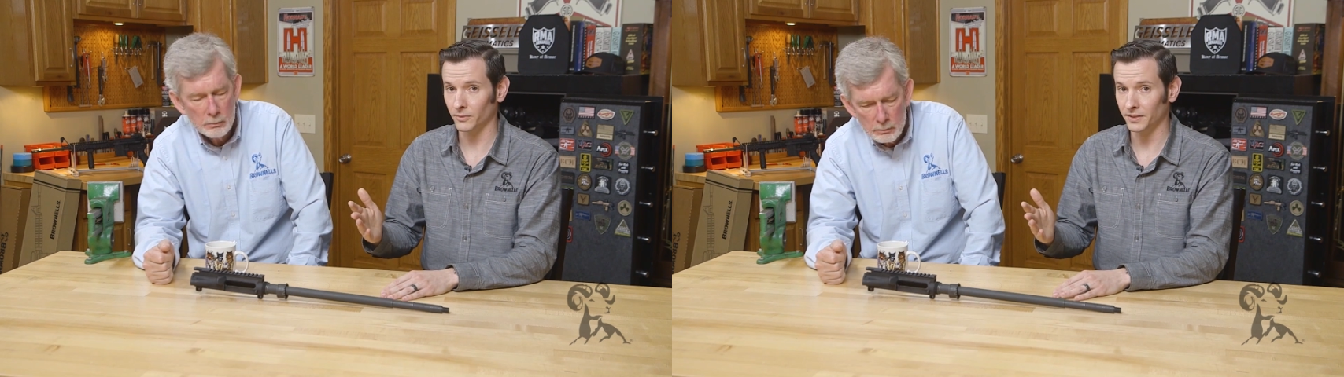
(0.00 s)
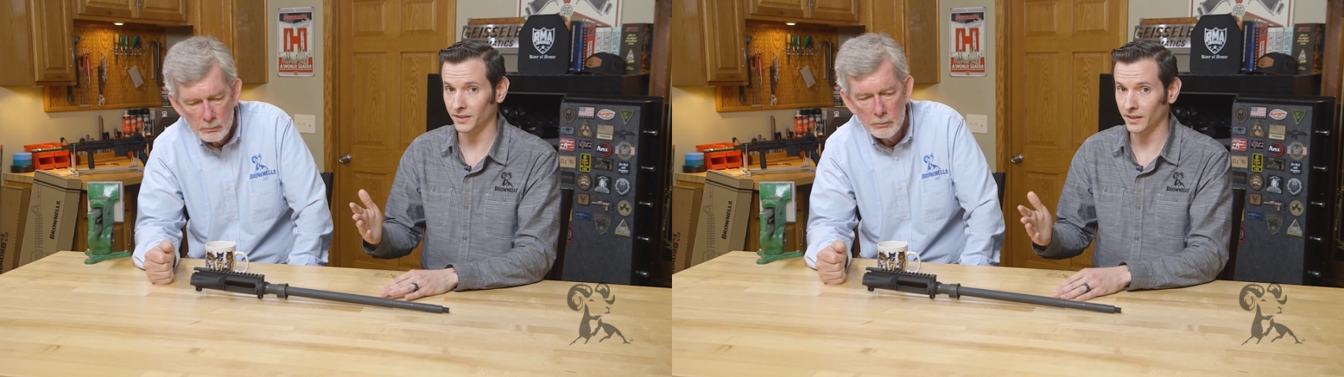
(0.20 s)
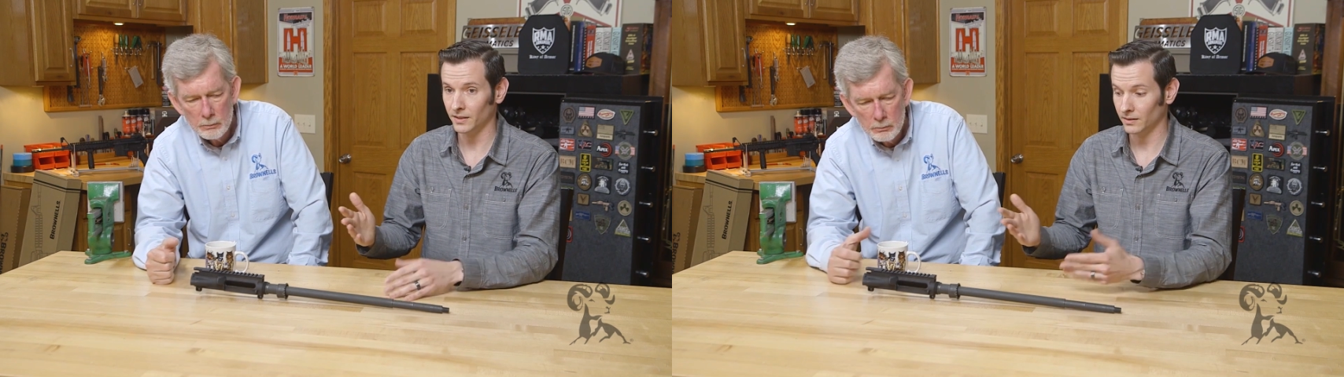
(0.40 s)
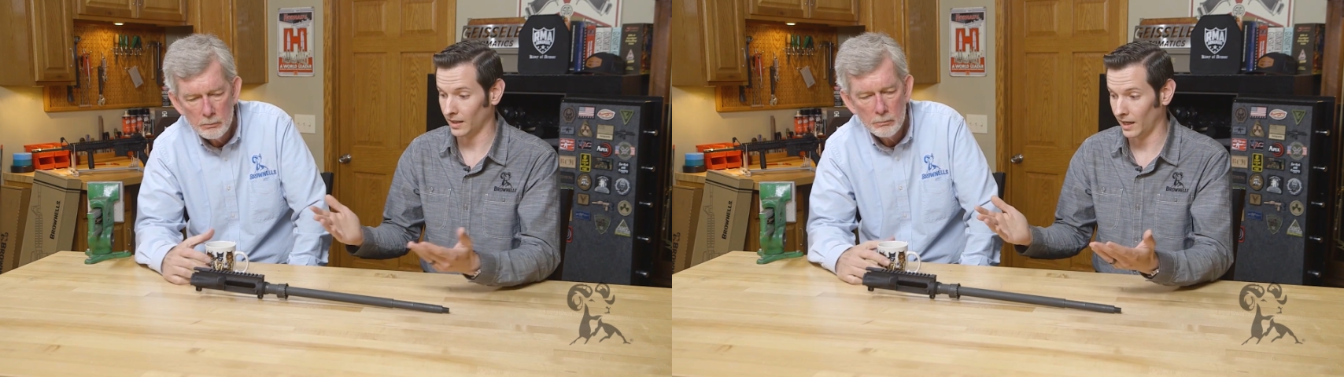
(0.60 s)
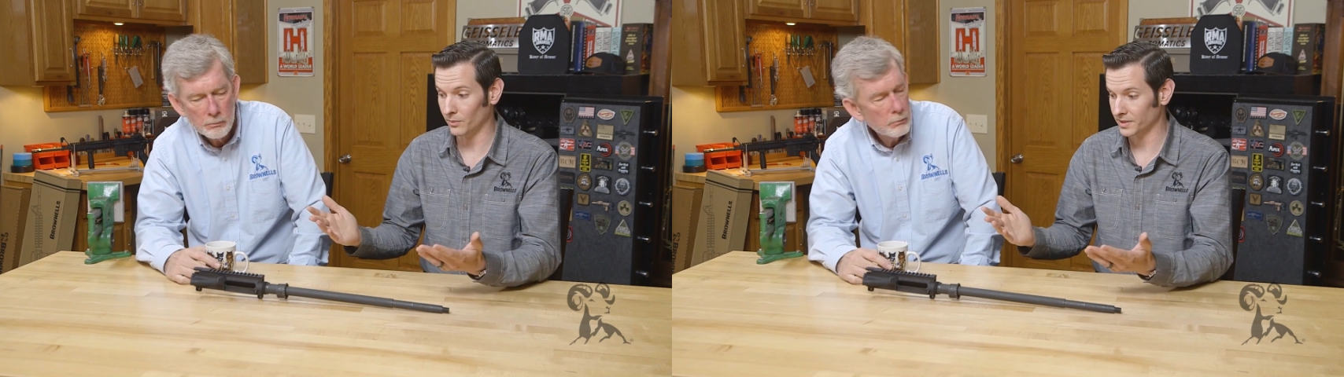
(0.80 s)
Speaker 1: Louisiana,
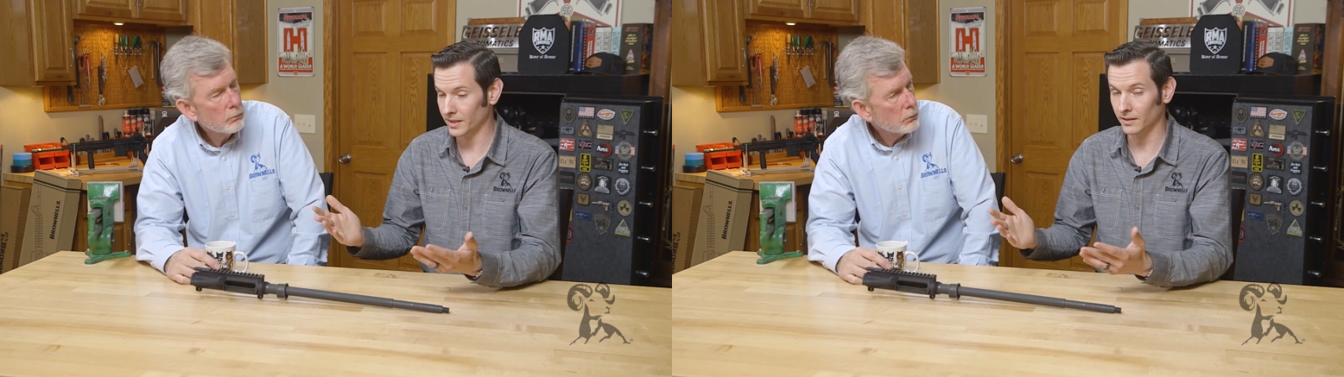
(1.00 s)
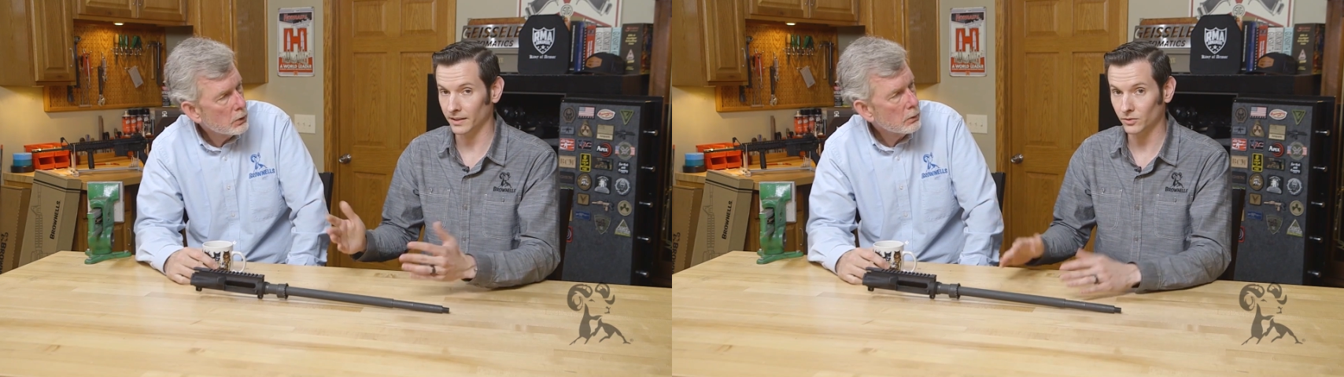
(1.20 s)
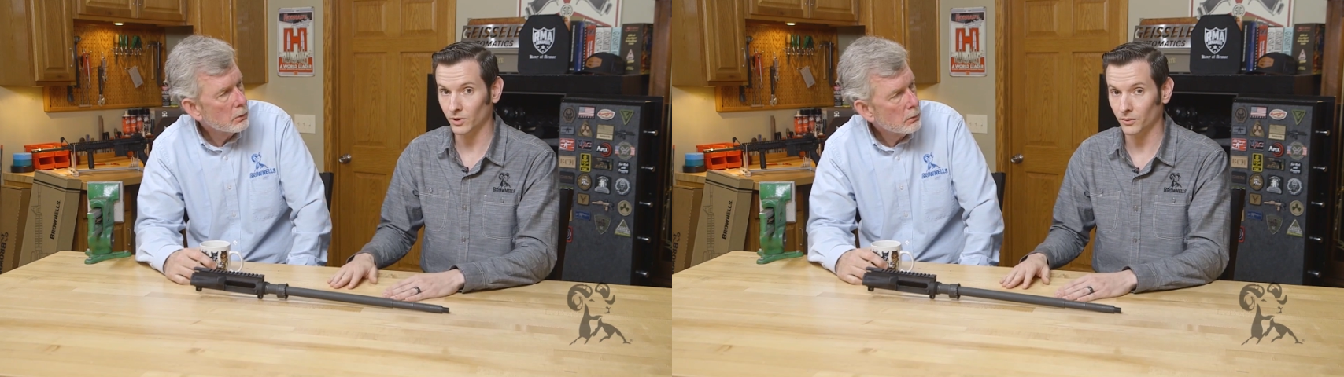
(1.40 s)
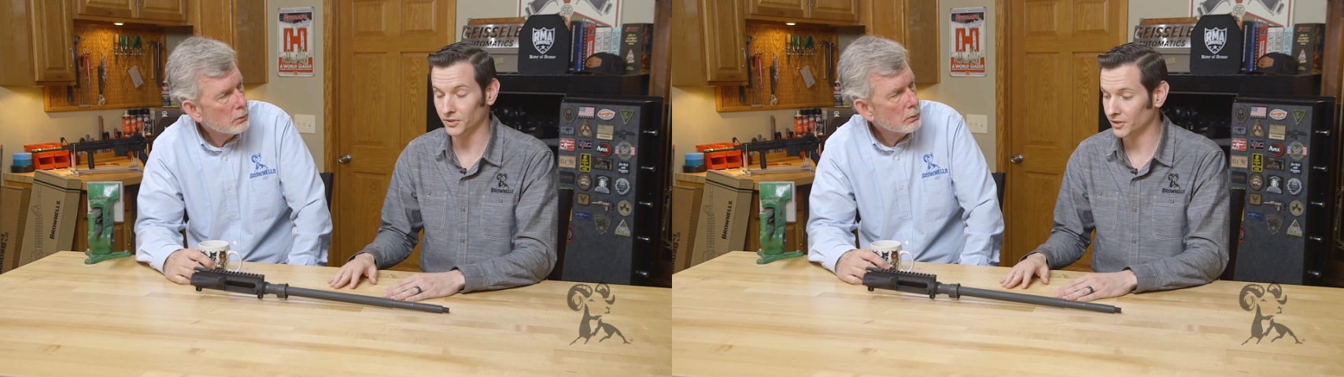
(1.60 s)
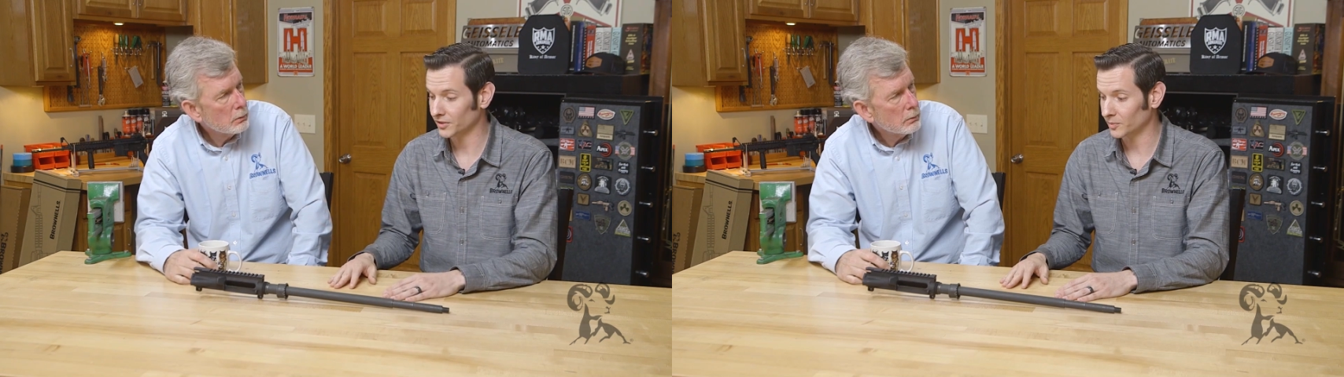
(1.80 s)
I was there. That's where I was
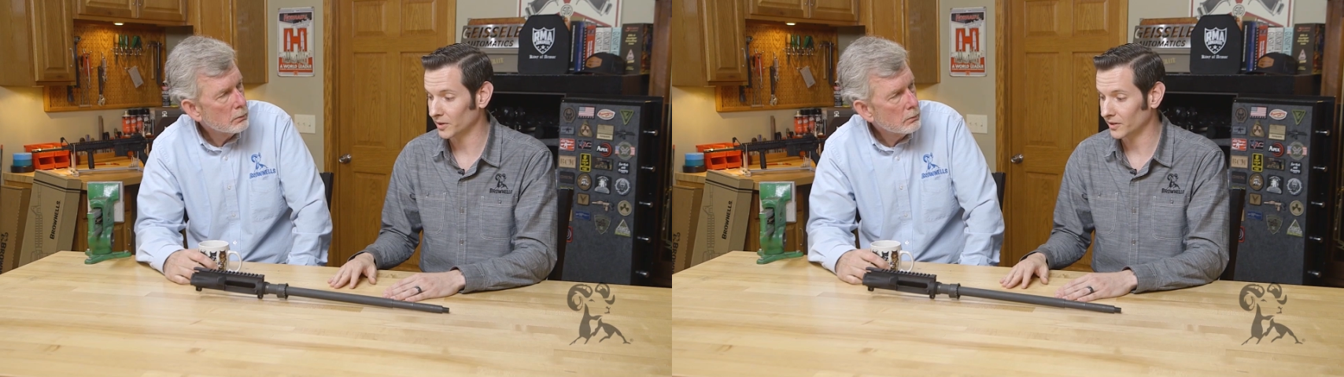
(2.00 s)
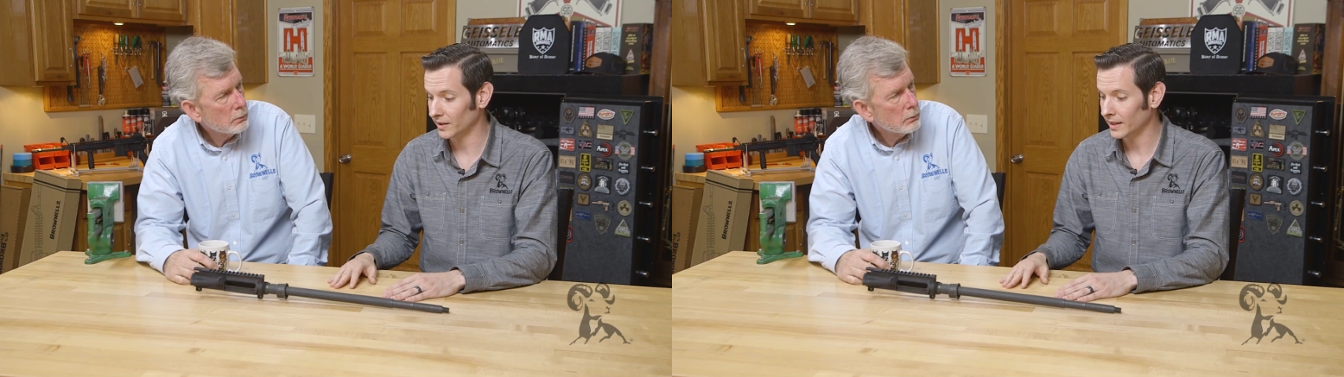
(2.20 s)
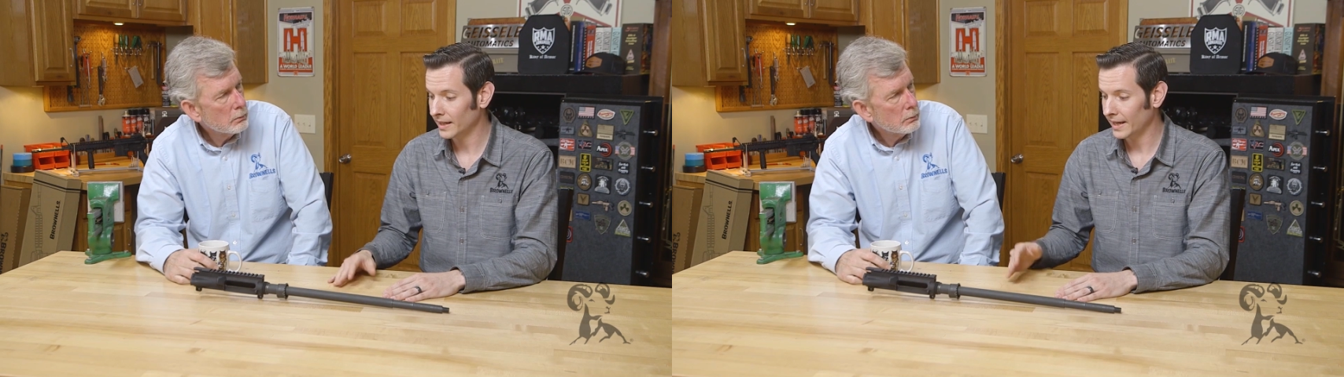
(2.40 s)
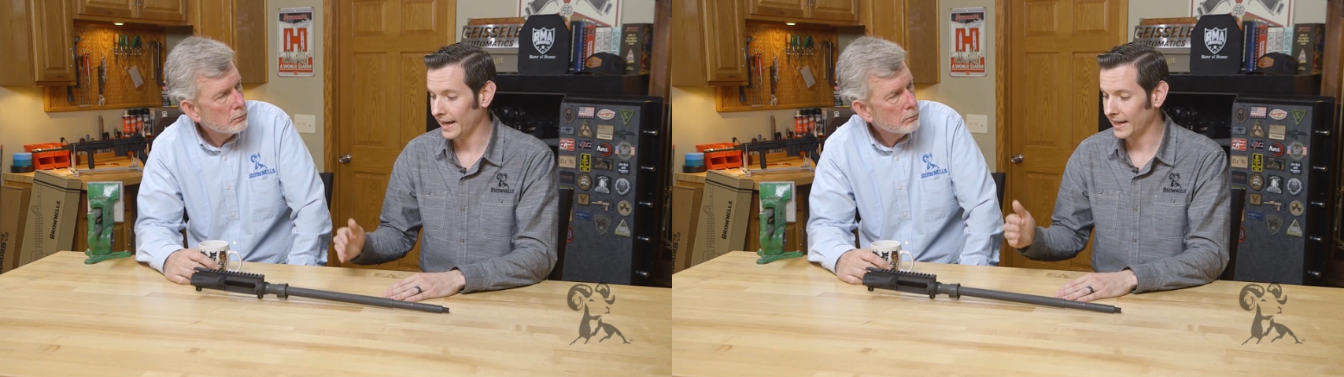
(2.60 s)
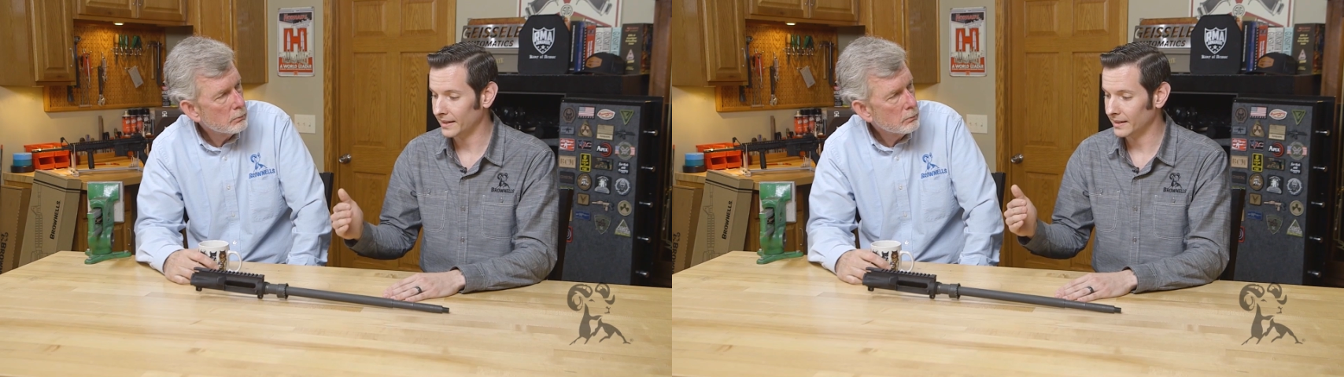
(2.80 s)
gunsmithing.
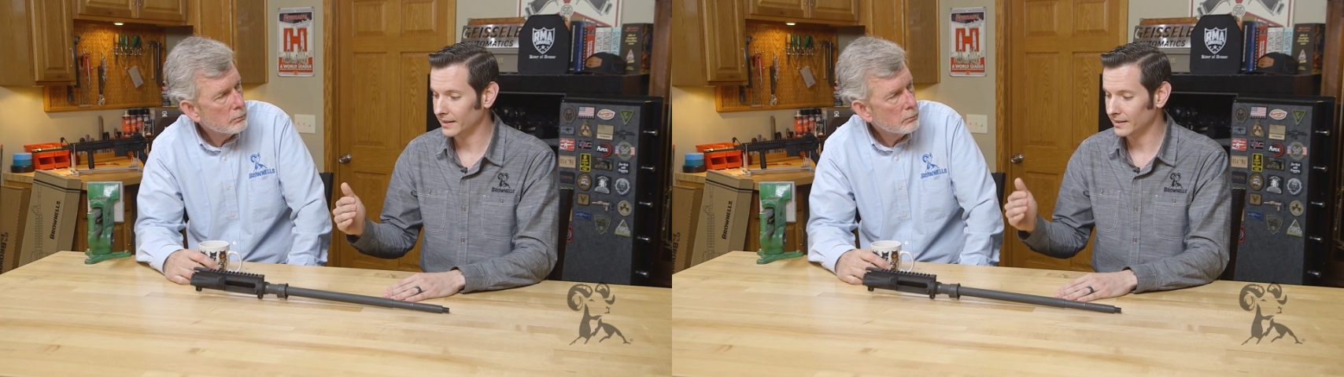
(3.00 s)
And